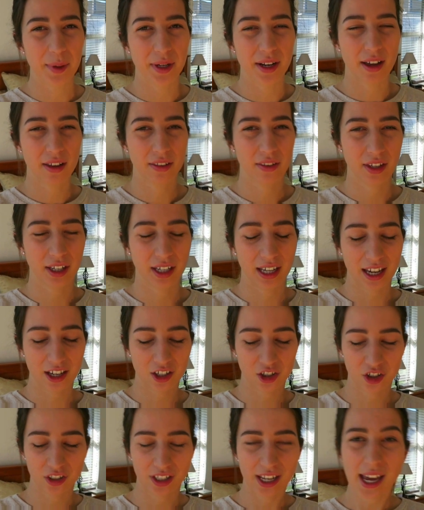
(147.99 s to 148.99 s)
but nothing
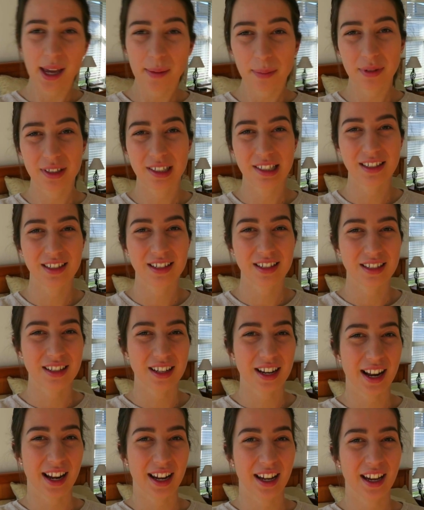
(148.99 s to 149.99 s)
actually happened
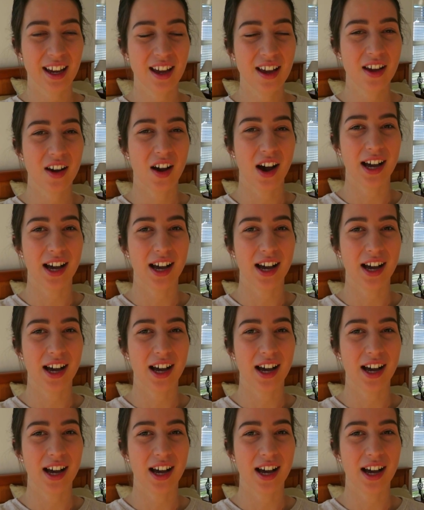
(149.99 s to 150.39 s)
yesterday.